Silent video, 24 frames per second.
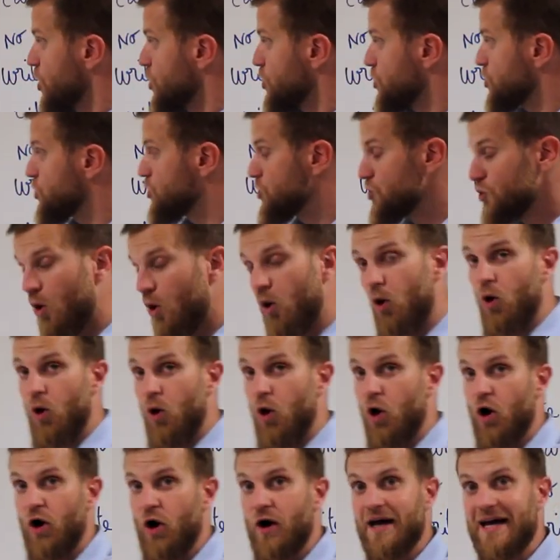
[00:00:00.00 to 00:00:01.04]

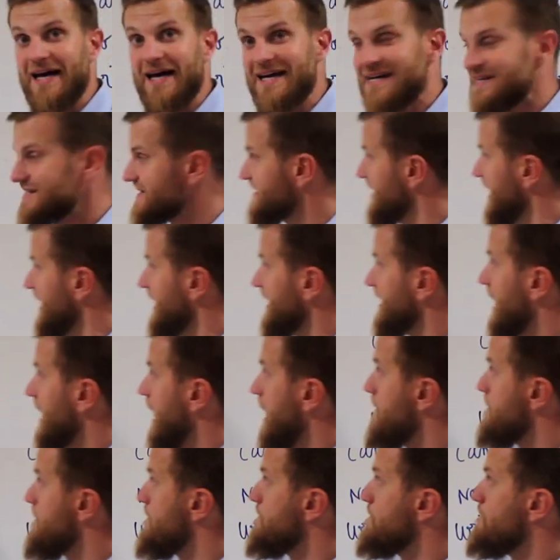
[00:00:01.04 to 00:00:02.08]
Your is like
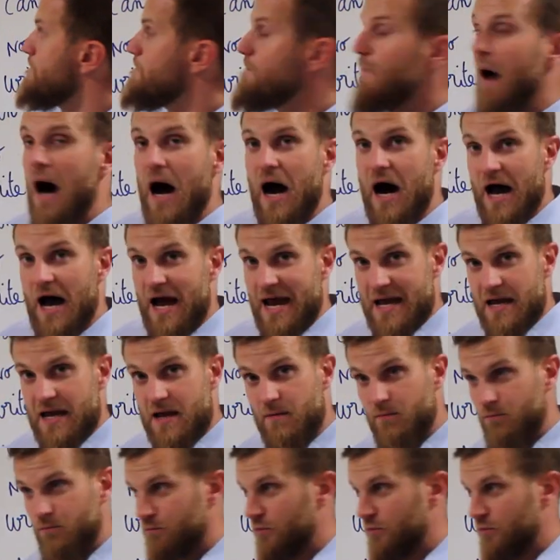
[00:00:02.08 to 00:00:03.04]
my,